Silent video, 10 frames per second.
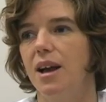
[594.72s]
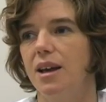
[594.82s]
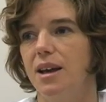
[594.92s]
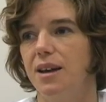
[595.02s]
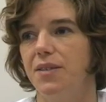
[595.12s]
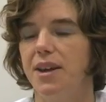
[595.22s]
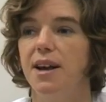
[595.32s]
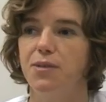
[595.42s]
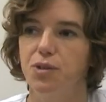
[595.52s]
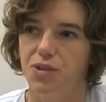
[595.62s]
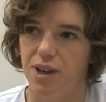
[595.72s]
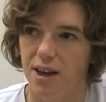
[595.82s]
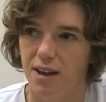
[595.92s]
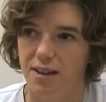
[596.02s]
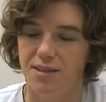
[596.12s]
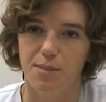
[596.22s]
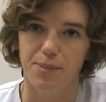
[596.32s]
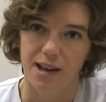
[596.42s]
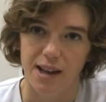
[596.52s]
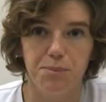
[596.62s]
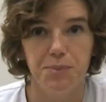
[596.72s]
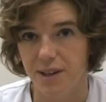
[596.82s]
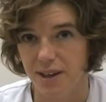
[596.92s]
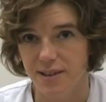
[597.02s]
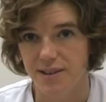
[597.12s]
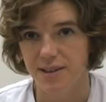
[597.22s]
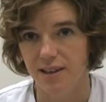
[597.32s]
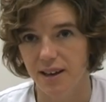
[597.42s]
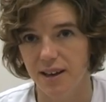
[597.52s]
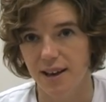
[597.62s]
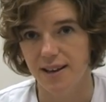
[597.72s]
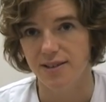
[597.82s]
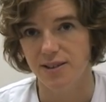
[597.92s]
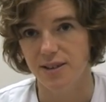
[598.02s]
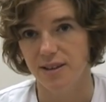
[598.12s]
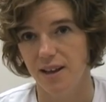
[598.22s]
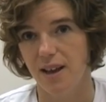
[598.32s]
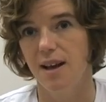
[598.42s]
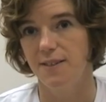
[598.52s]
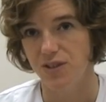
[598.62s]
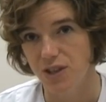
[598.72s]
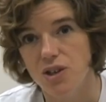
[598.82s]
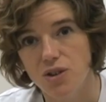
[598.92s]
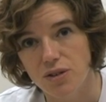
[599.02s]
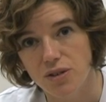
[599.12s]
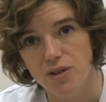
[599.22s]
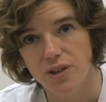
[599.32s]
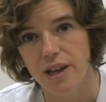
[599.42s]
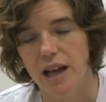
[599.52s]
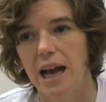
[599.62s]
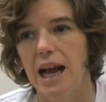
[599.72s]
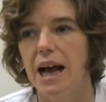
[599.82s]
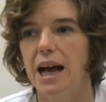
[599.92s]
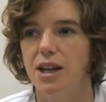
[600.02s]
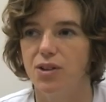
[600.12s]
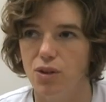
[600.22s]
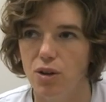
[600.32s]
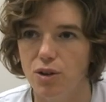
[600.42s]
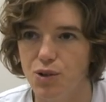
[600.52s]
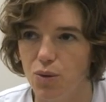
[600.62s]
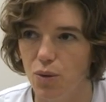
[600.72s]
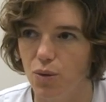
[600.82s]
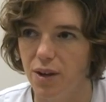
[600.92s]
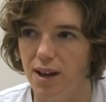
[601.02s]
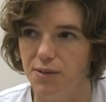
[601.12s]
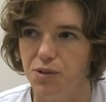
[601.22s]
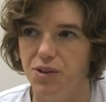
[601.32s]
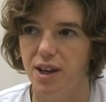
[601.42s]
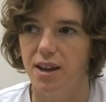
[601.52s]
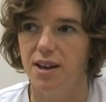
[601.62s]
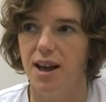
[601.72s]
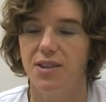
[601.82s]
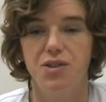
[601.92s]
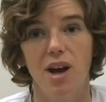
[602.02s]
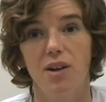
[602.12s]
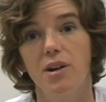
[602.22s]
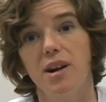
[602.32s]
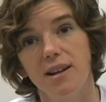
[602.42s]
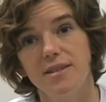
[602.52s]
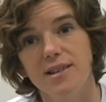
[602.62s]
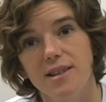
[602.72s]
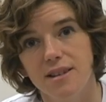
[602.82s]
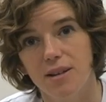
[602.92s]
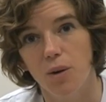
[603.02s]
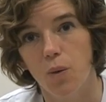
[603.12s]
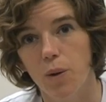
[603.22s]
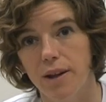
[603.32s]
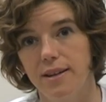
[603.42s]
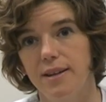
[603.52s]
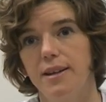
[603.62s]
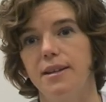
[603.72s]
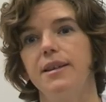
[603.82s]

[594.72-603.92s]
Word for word: Uh, they have to take antiepileptics in case they have seizures, and also they have to take antiaggregants when uh,